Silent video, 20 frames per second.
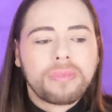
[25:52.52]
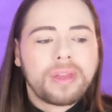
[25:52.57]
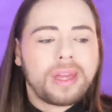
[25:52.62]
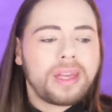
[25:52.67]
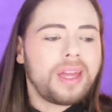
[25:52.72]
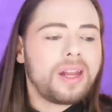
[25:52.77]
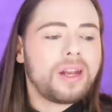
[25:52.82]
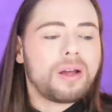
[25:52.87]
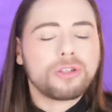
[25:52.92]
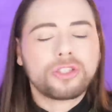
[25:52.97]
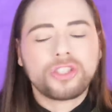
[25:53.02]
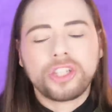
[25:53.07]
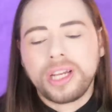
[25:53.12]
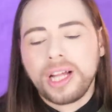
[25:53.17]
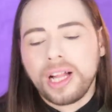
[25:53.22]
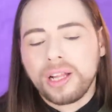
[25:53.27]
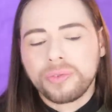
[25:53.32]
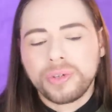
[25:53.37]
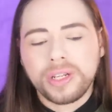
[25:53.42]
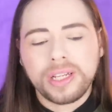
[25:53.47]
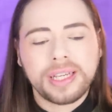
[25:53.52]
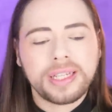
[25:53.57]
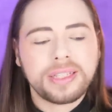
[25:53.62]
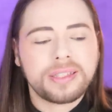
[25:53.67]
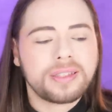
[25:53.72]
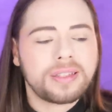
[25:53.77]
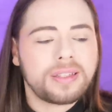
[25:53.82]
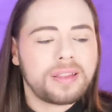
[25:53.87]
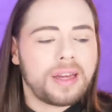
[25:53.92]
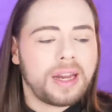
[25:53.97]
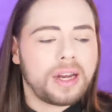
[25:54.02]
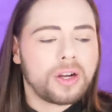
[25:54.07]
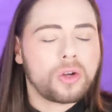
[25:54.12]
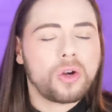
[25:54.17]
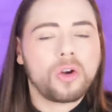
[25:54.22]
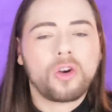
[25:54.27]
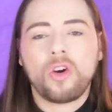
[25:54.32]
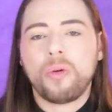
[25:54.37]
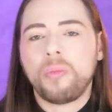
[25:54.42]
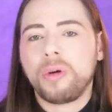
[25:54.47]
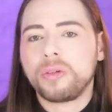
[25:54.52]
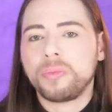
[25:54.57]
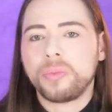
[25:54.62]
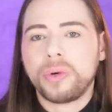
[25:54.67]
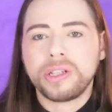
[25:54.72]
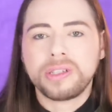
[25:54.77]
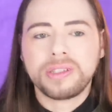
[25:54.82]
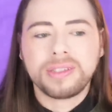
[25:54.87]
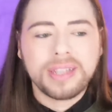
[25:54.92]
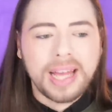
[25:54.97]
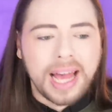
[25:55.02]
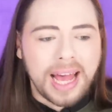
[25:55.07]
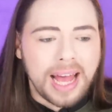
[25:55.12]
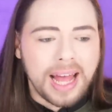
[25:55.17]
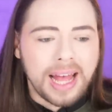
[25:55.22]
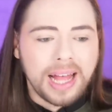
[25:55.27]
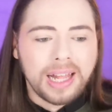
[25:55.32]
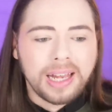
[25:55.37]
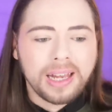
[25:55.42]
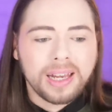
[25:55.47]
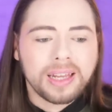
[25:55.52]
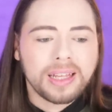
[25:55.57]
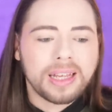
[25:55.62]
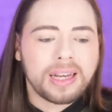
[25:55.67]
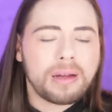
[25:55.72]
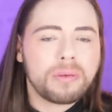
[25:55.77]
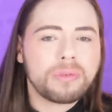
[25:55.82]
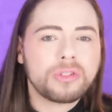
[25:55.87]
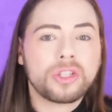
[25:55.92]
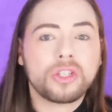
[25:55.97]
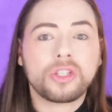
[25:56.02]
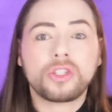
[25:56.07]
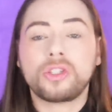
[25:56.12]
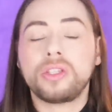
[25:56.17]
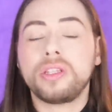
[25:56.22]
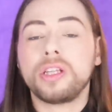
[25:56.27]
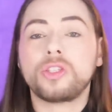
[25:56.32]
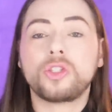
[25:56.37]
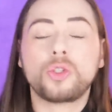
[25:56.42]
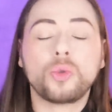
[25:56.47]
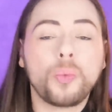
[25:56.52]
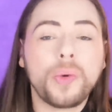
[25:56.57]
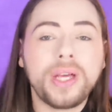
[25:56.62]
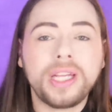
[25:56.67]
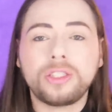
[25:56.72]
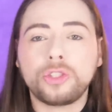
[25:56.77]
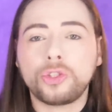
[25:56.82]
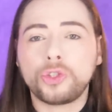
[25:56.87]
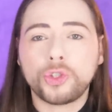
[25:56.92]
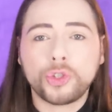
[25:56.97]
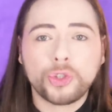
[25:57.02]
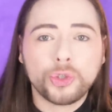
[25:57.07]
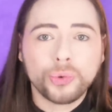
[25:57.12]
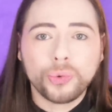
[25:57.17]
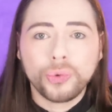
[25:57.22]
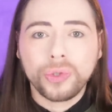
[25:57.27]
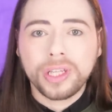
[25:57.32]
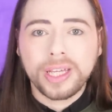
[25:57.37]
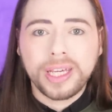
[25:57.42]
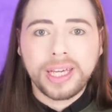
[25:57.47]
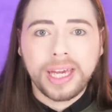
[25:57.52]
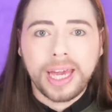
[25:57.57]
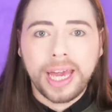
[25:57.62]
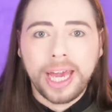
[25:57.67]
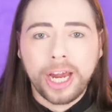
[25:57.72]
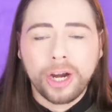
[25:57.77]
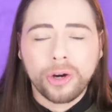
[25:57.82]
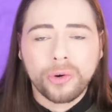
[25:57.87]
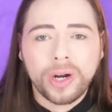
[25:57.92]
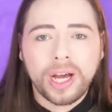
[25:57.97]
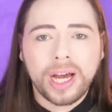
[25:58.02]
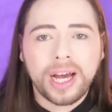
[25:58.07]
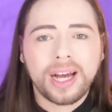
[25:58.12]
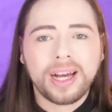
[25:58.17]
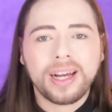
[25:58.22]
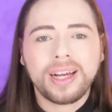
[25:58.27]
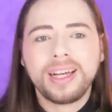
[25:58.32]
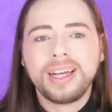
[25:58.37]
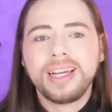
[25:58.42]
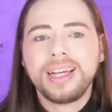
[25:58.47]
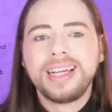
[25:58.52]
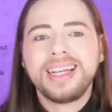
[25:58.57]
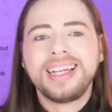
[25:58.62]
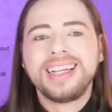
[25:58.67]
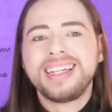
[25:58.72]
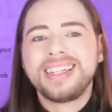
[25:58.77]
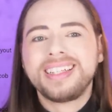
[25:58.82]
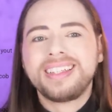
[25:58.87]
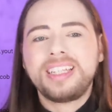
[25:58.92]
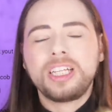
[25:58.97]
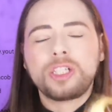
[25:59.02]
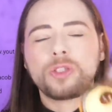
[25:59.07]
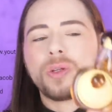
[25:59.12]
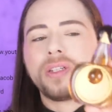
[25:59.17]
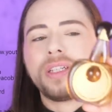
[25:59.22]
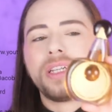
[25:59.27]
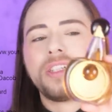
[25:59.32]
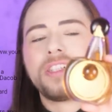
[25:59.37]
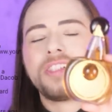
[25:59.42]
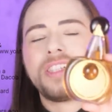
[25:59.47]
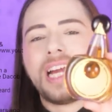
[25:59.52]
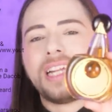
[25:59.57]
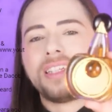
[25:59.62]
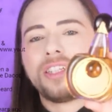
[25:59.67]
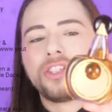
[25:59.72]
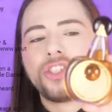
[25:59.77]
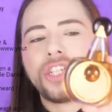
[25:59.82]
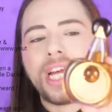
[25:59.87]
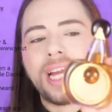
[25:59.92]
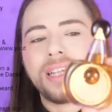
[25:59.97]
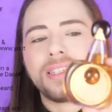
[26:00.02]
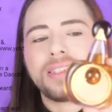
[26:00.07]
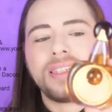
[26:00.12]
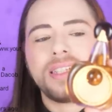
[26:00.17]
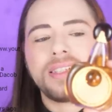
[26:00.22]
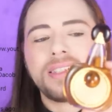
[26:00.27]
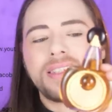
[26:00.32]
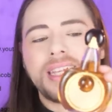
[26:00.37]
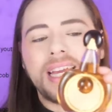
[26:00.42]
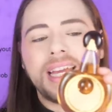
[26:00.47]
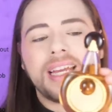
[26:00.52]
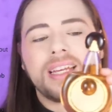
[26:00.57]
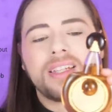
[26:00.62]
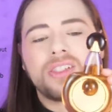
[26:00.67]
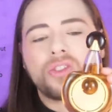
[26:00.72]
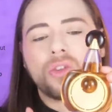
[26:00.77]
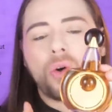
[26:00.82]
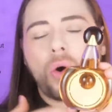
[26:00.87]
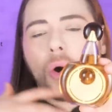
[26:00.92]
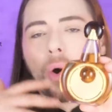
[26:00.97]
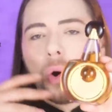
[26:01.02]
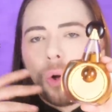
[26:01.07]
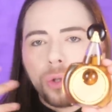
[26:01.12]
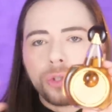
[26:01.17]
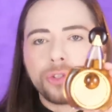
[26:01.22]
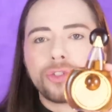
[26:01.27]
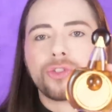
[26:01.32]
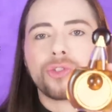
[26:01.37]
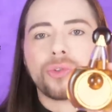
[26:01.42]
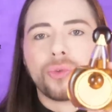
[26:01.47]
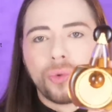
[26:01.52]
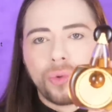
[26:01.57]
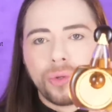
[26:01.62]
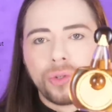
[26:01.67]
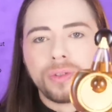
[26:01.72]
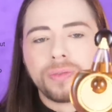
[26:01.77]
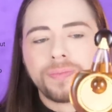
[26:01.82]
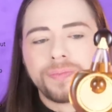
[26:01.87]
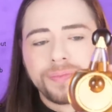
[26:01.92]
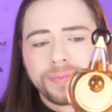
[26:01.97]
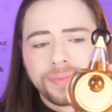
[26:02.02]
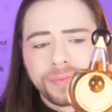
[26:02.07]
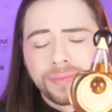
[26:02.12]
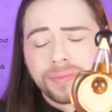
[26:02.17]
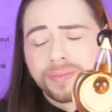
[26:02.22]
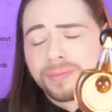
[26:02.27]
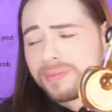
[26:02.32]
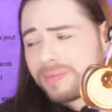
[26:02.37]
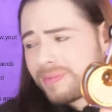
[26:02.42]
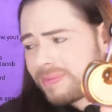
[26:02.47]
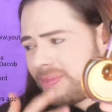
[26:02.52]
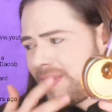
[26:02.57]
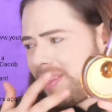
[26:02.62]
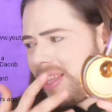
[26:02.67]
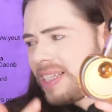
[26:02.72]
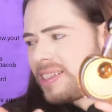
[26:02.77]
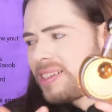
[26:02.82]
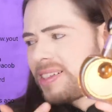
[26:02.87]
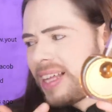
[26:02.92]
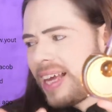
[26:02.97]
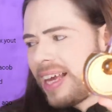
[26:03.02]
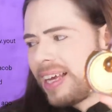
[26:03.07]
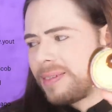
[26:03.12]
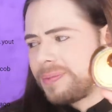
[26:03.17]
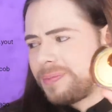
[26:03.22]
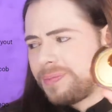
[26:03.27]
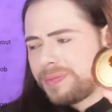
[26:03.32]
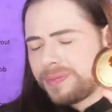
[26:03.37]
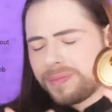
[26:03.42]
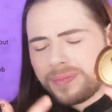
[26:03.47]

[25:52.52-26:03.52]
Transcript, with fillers: you know, Chanel released their Coco Mademoiselle, you know, it was just the sweet Chuli era. This one didn't stand a chance. This thing is old school. This thing